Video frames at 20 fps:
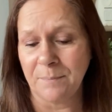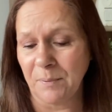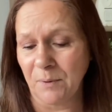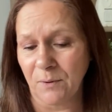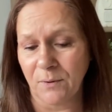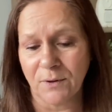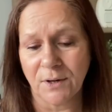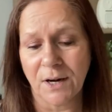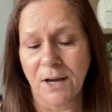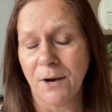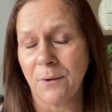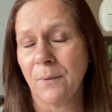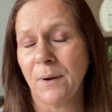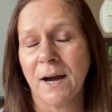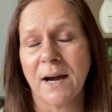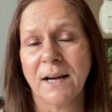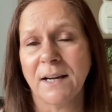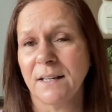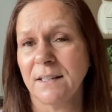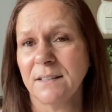But no,
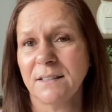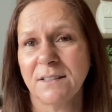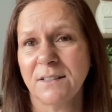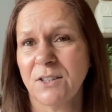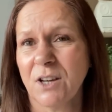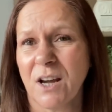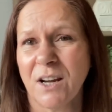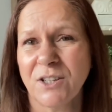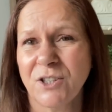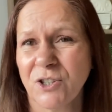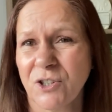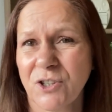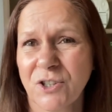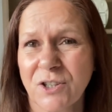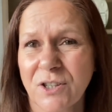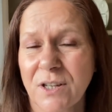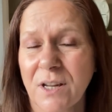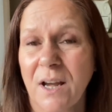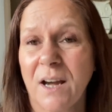I just